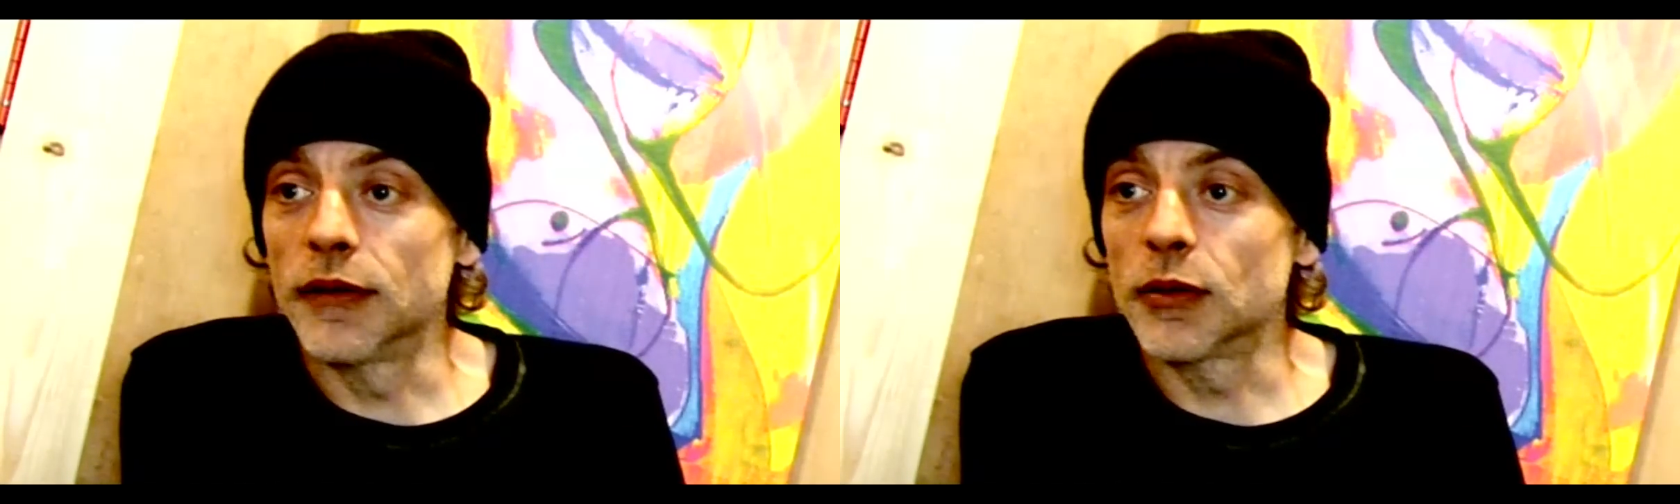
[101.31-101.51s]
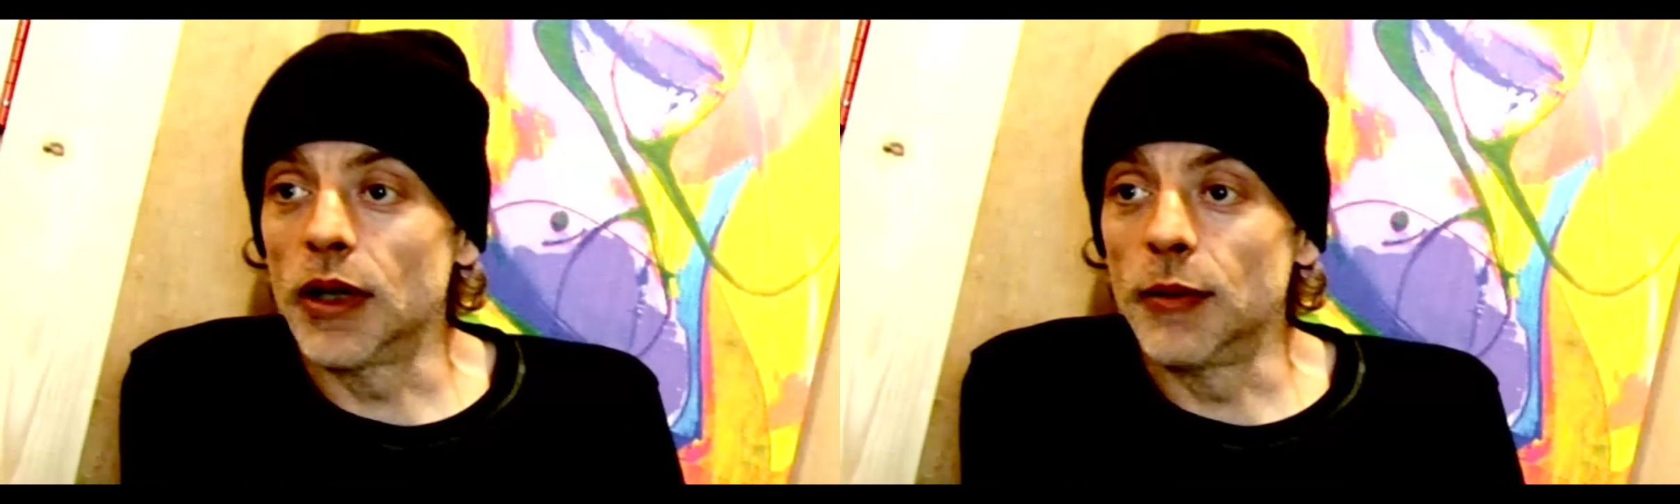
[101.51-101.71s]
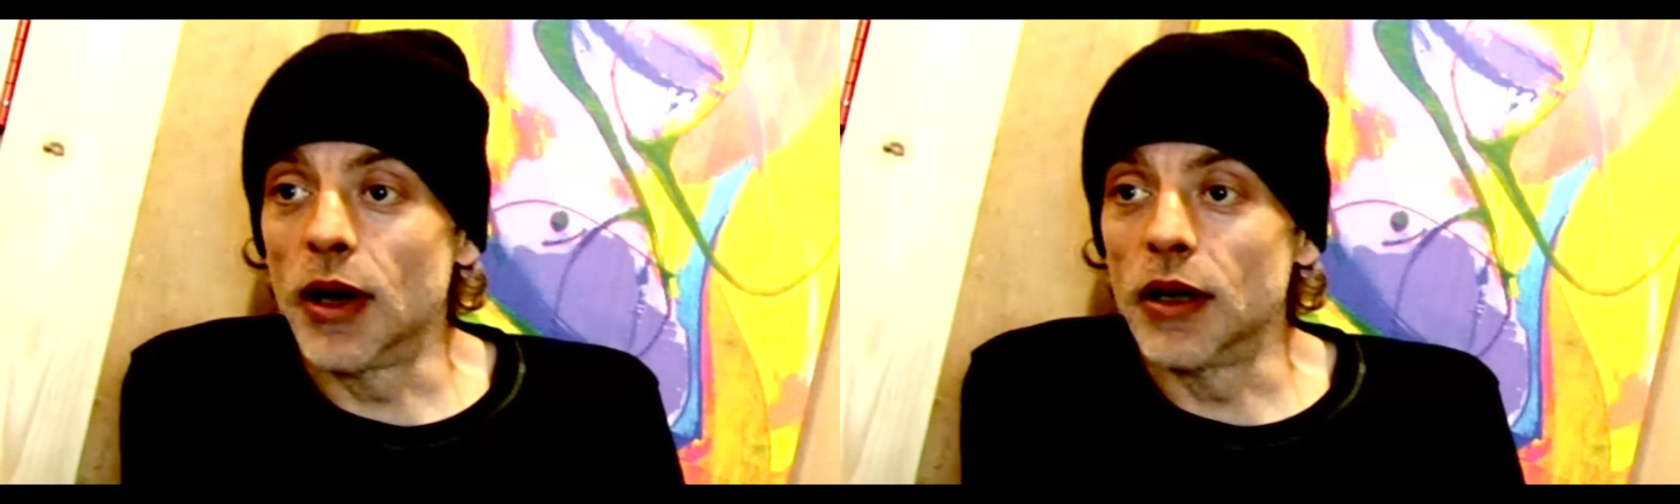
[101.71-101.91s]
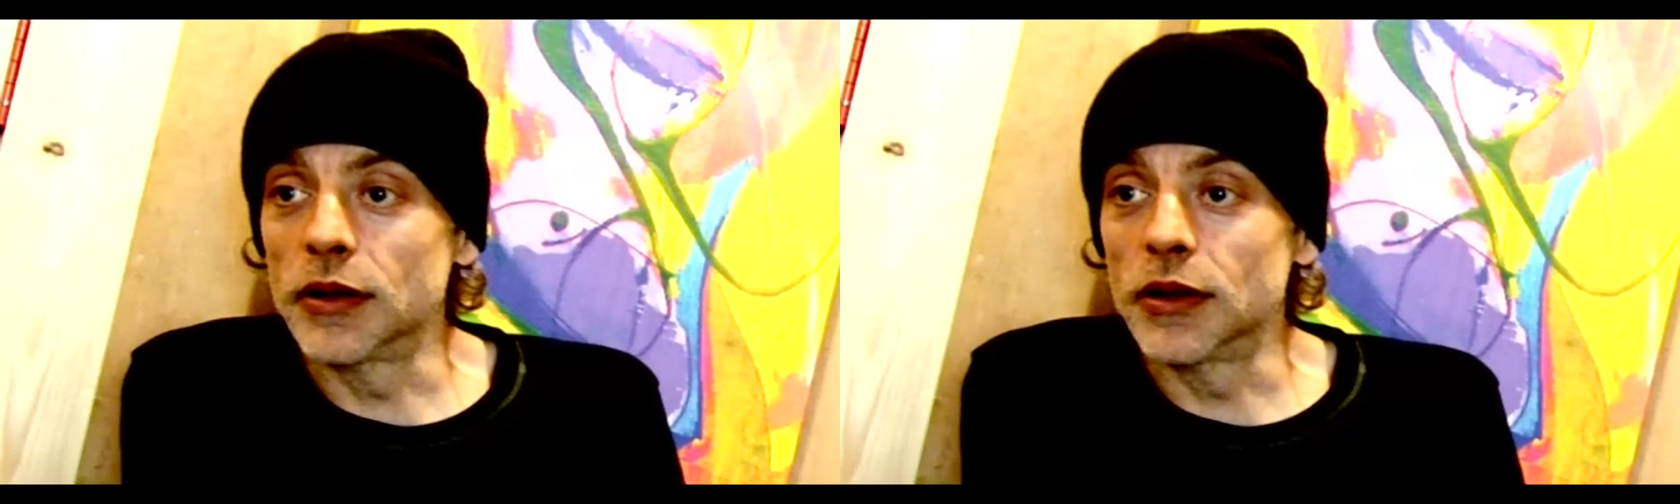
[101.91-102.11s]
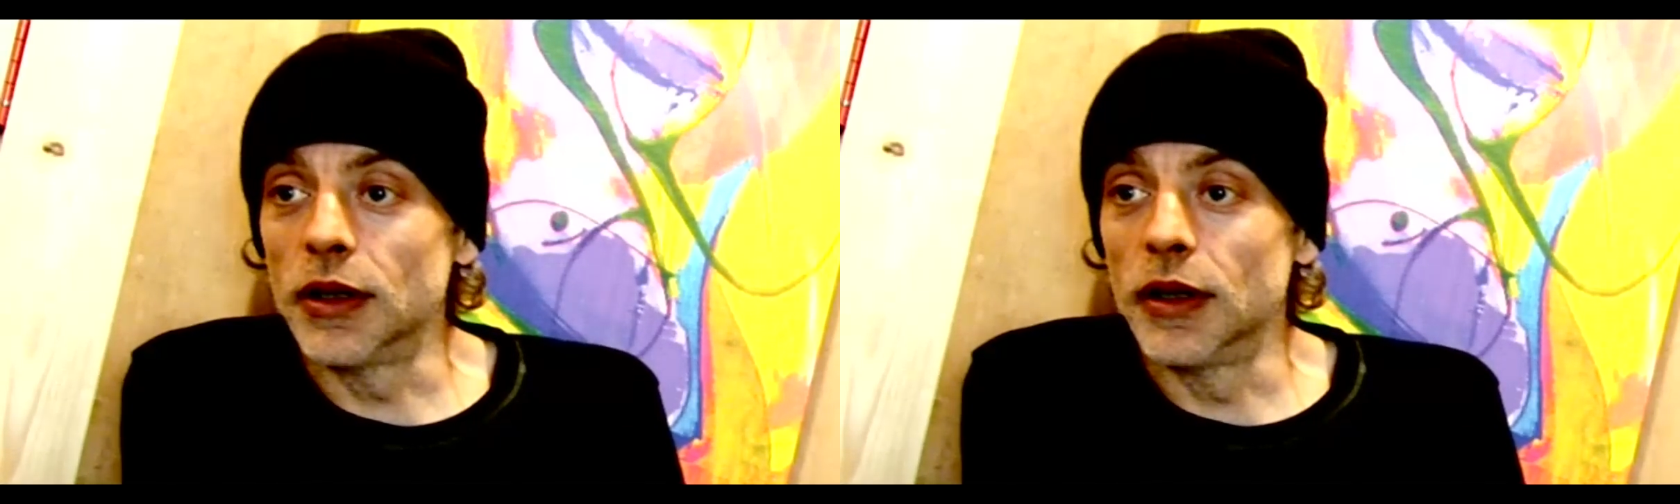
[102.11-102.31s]

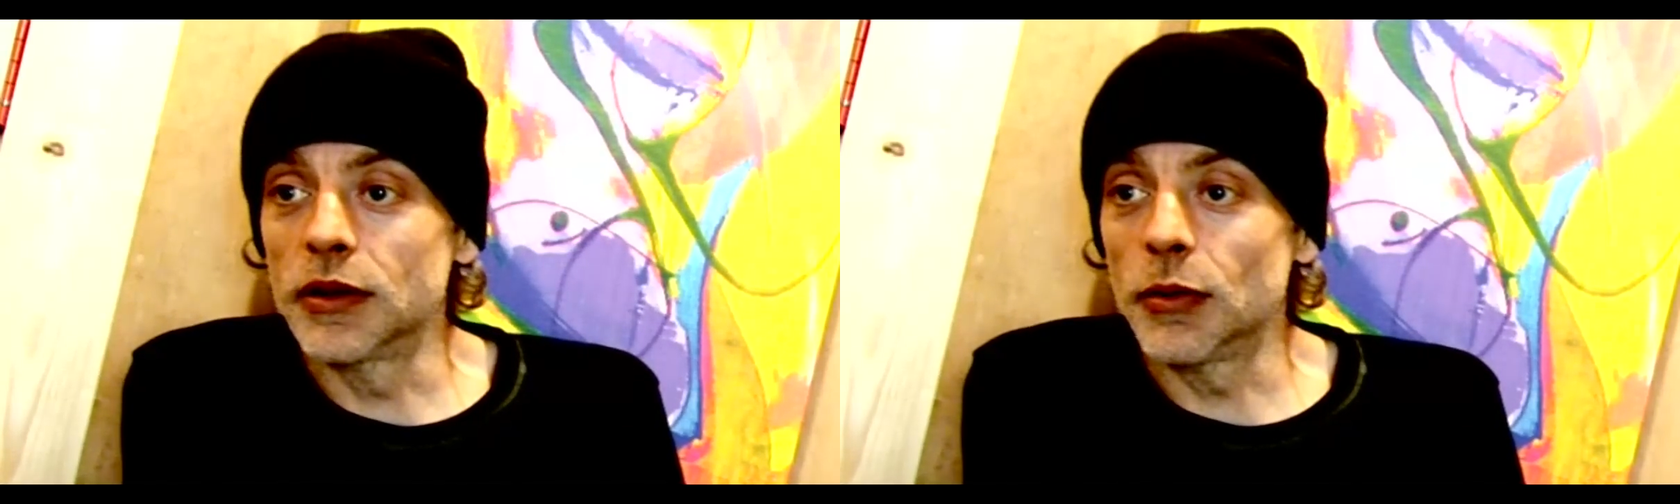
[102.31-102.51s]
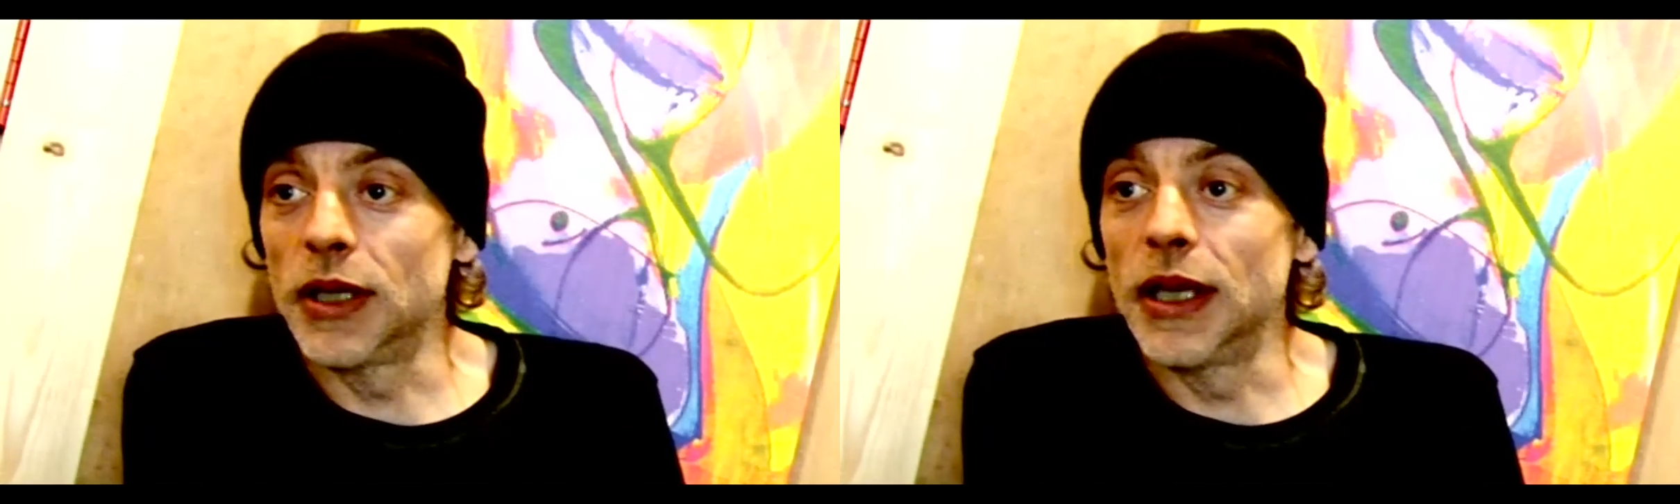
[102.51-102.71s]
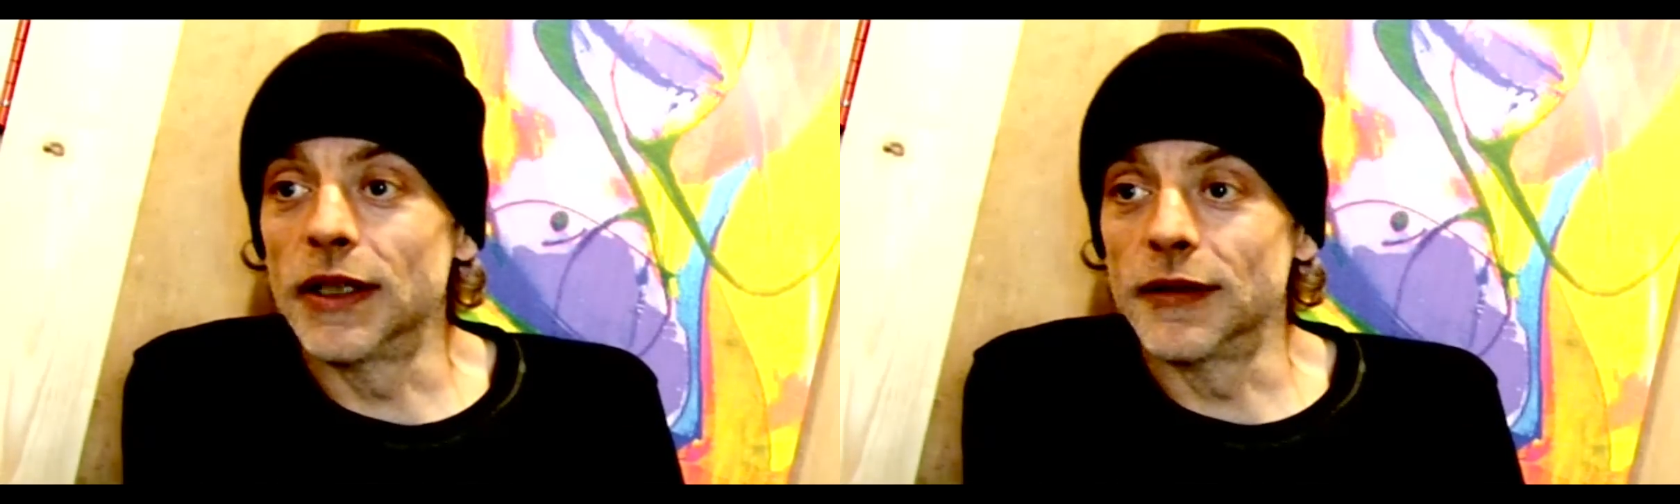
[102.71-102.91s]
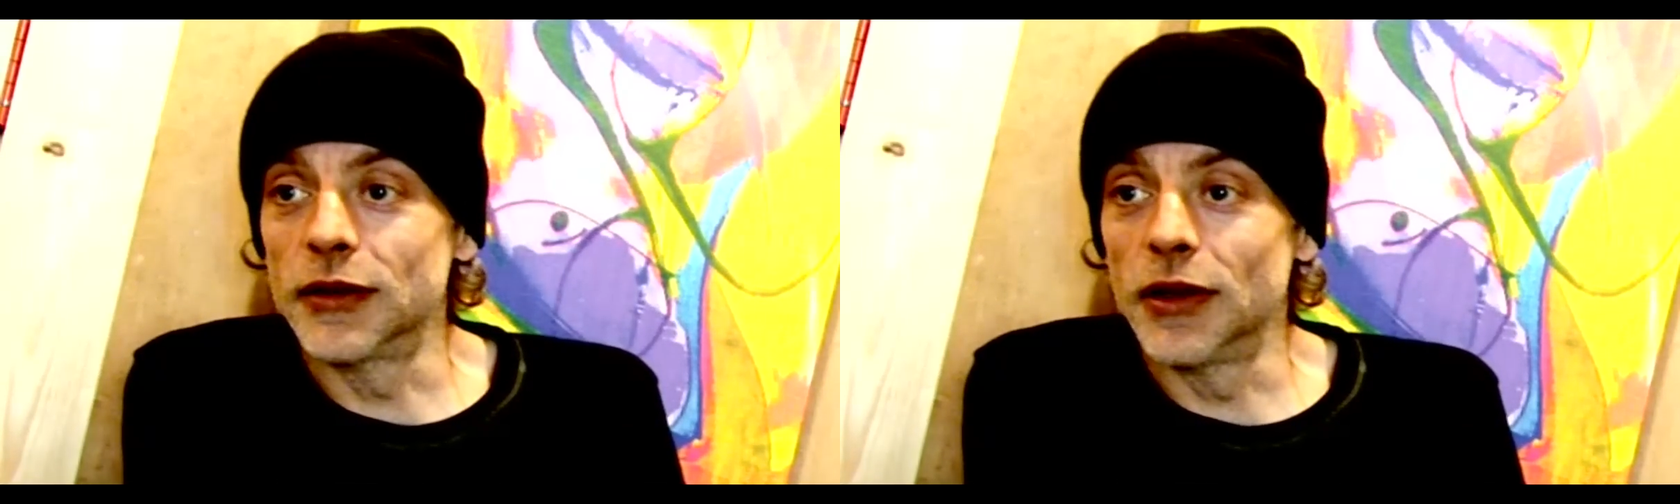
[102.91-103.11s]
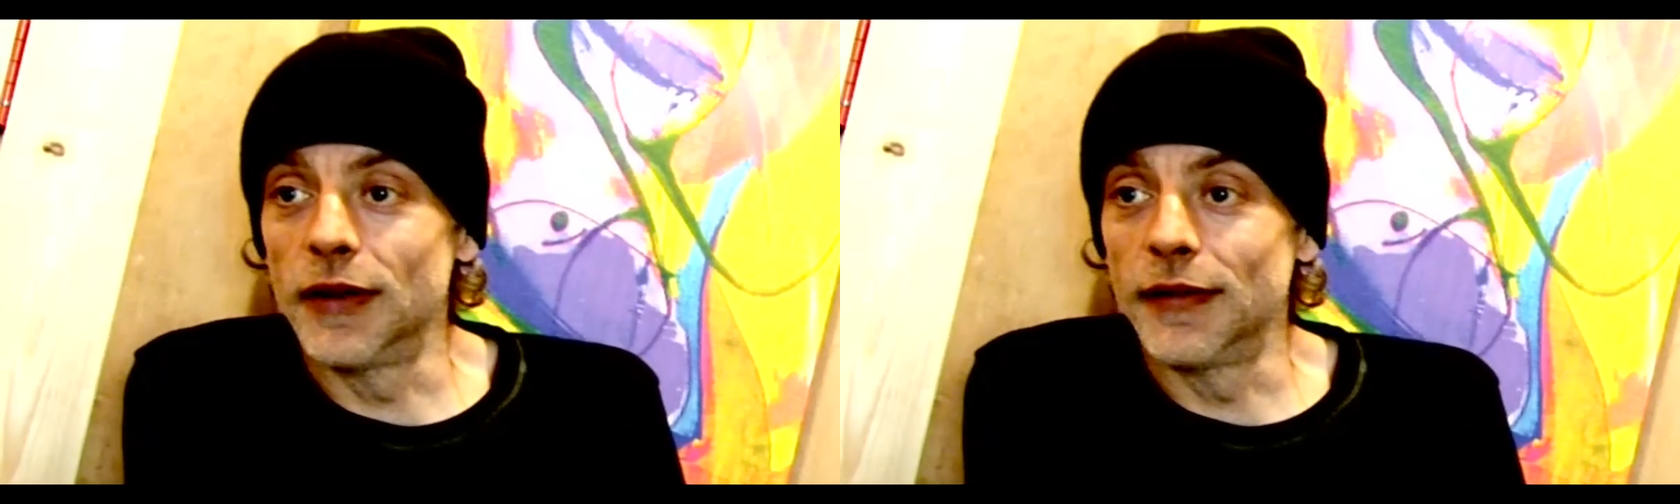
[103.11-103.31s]
20 years of
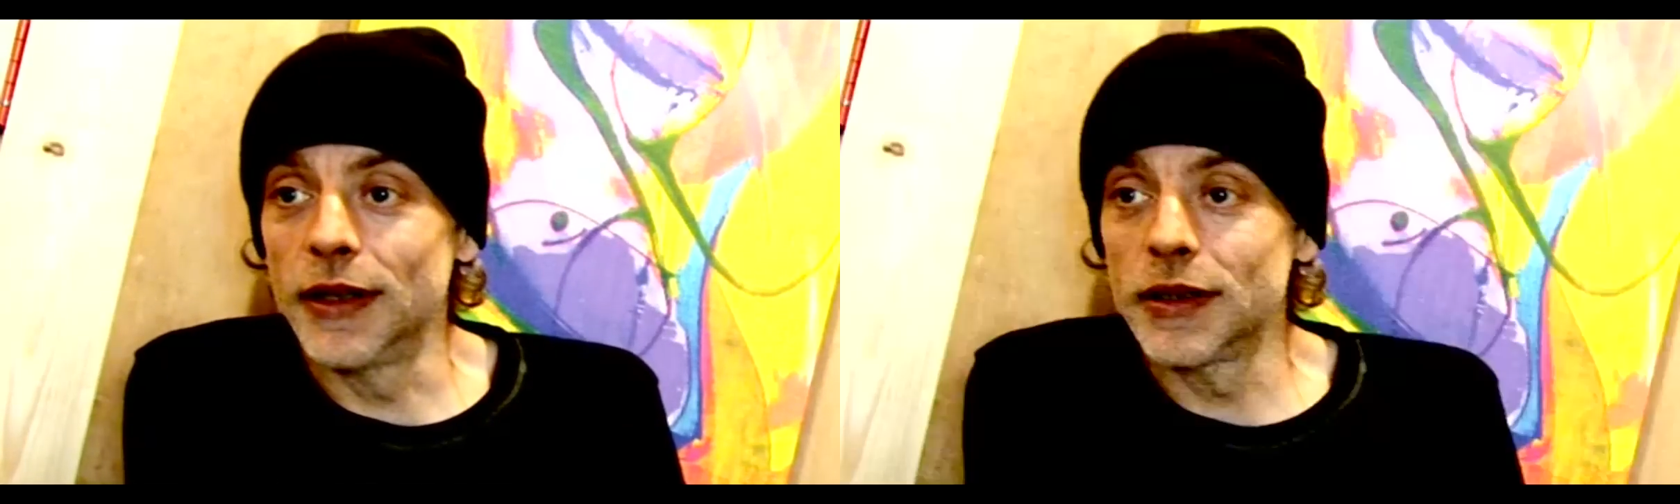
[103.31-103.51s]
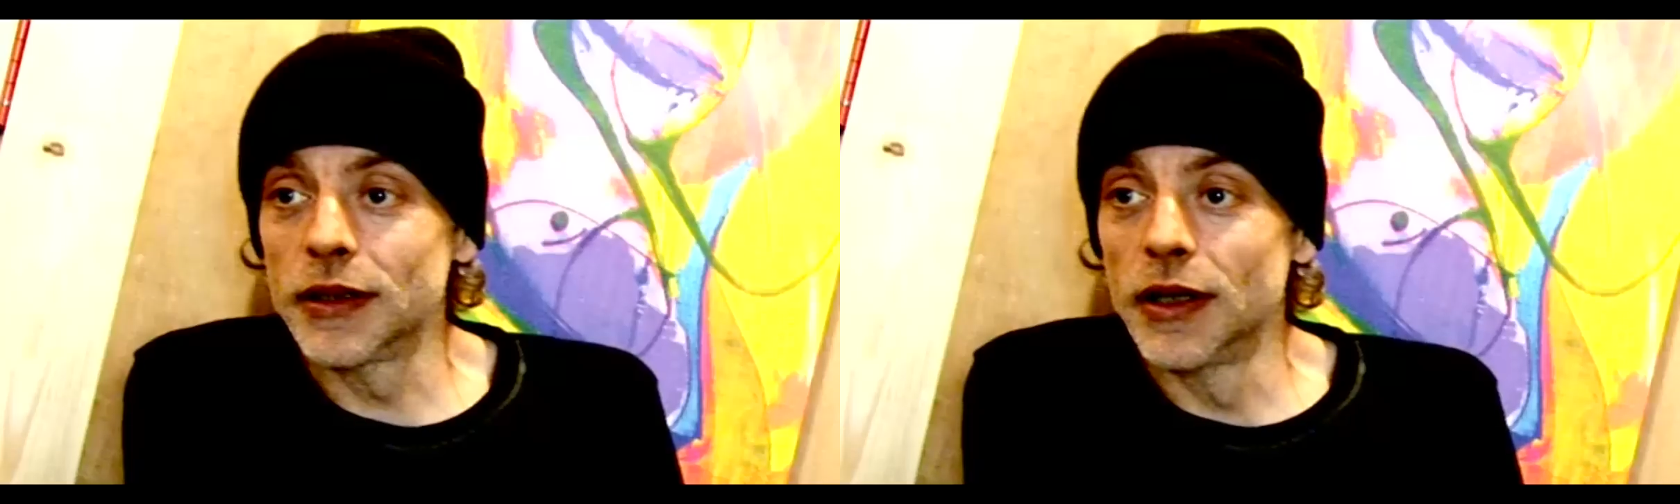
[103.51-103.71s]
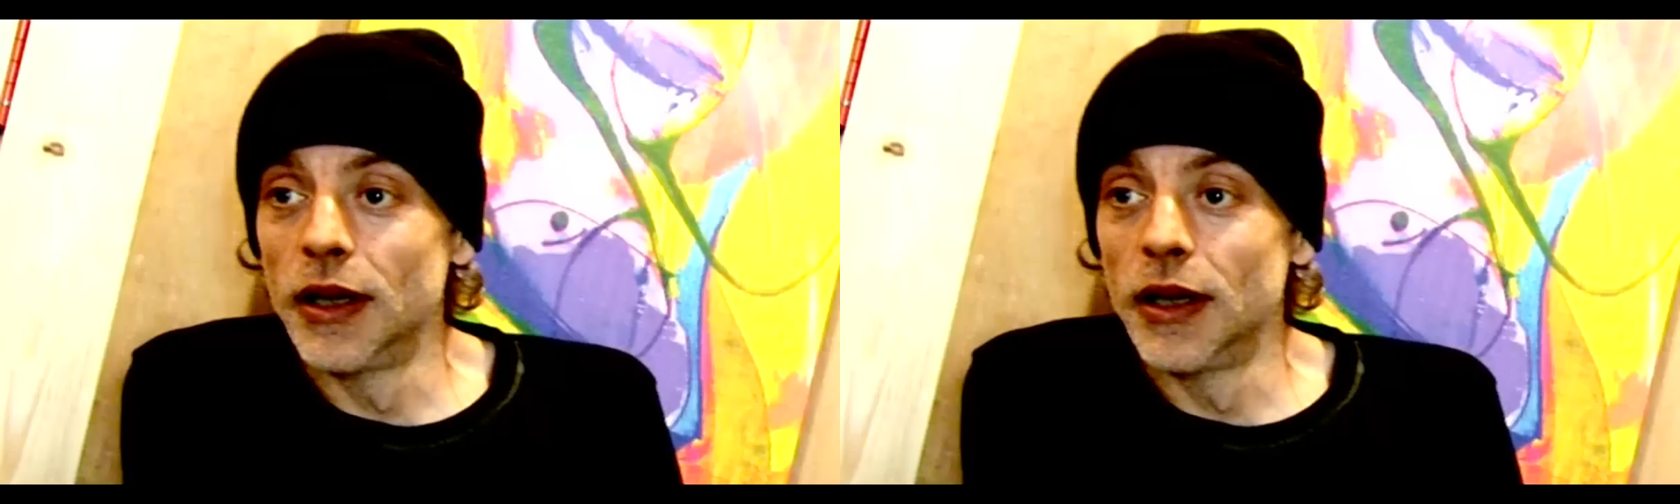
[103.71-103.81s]
service.